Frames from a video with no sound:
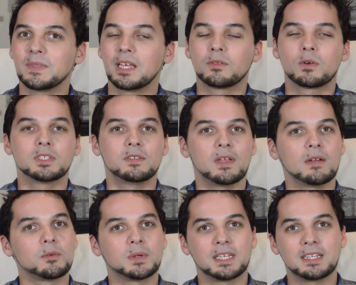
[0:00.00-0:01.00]
And of course, if you
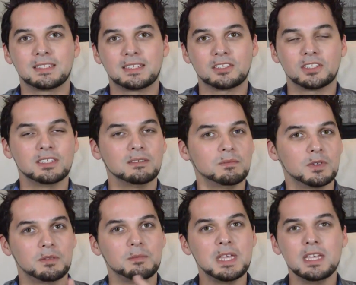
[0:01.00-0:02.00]
ever want to get a session
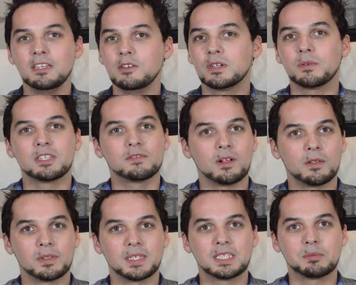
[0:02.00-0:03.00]
with me, you can always follow
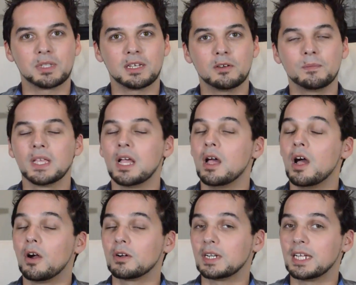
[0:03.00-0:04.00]
the links below
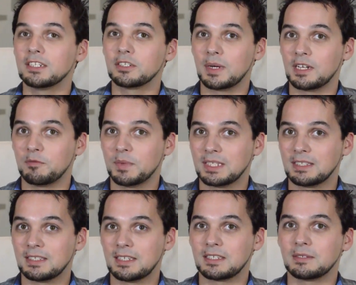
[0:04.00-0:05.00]
or go to
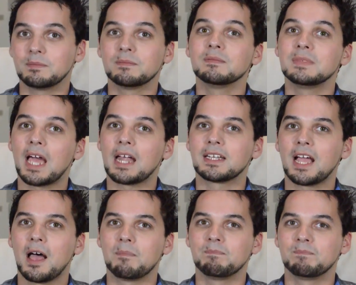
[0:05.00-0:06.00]

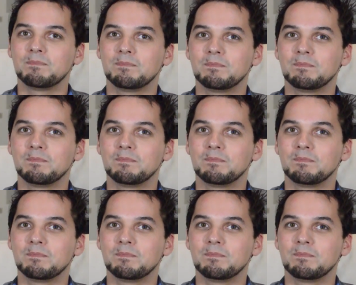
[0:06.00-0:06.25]
integrativemysticism.com.